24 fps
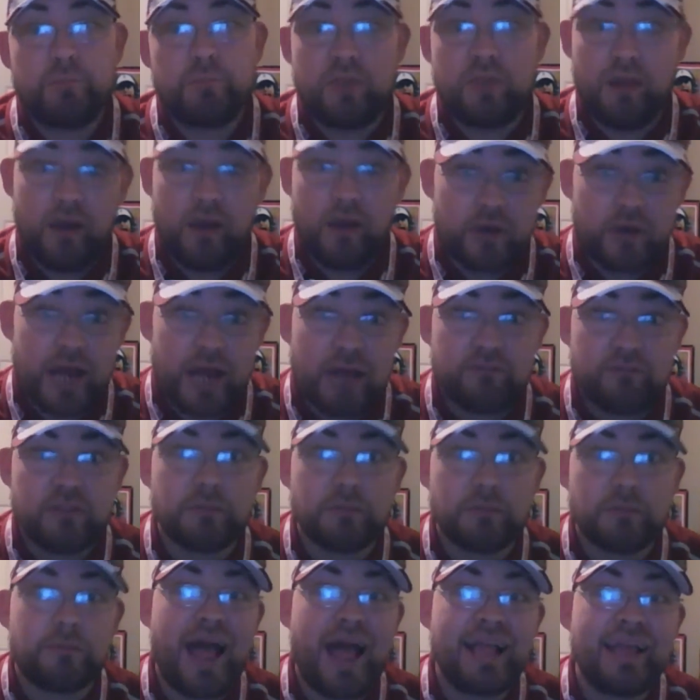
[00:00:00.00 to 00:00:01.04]
The other half of
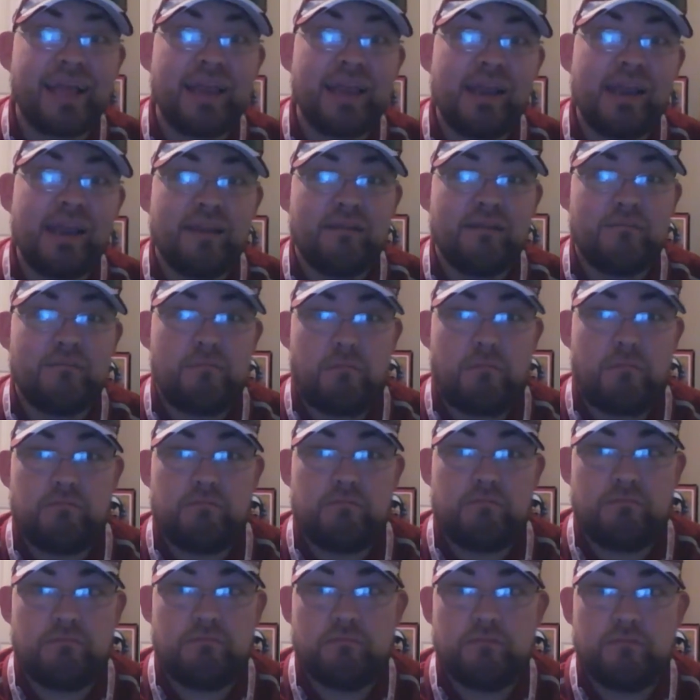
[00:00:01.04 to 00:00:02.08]
the bracket,
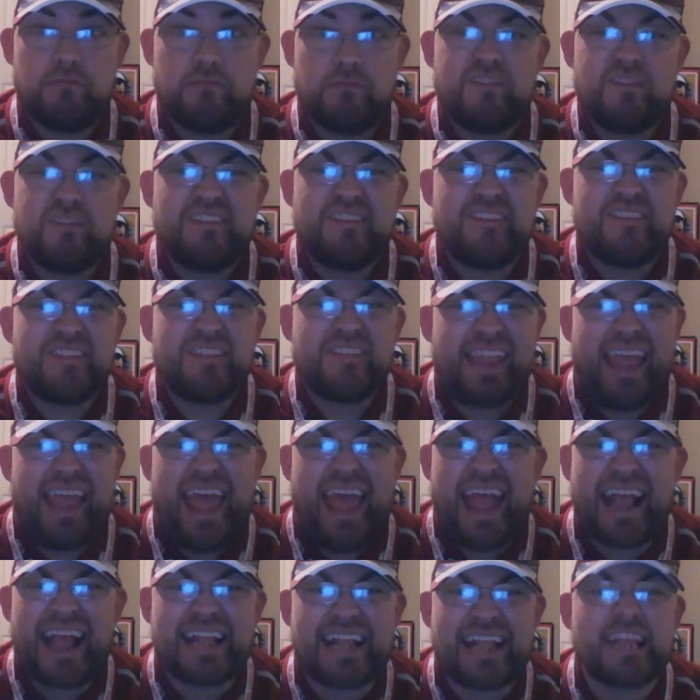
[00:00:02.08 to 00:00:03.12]

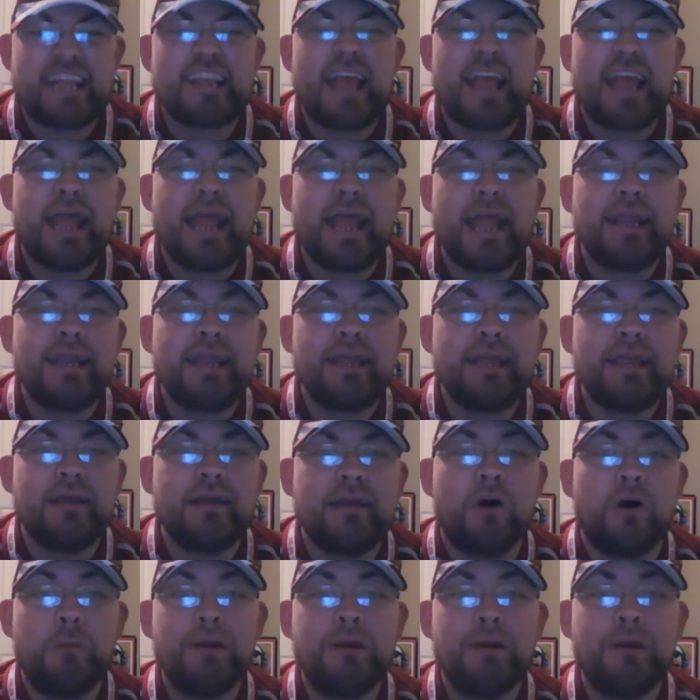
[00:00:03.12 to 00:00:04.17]
Texas
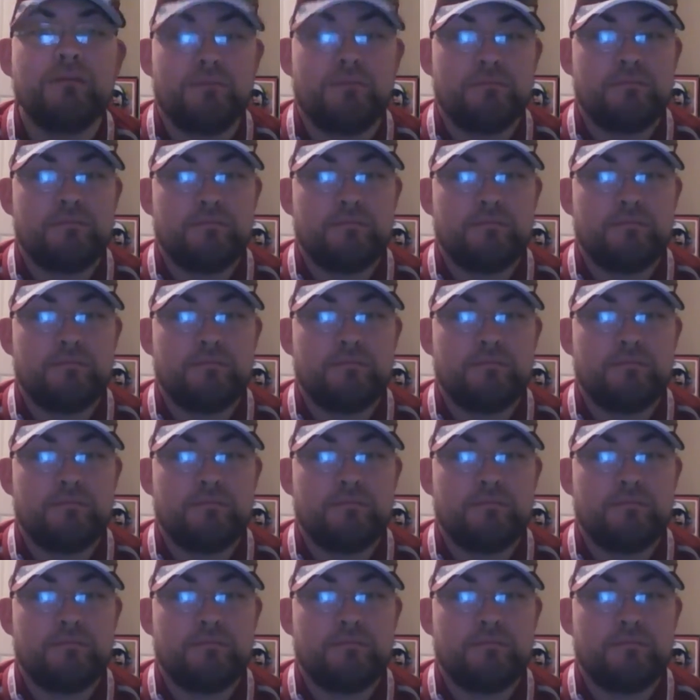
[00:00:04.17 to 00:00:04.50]
A&M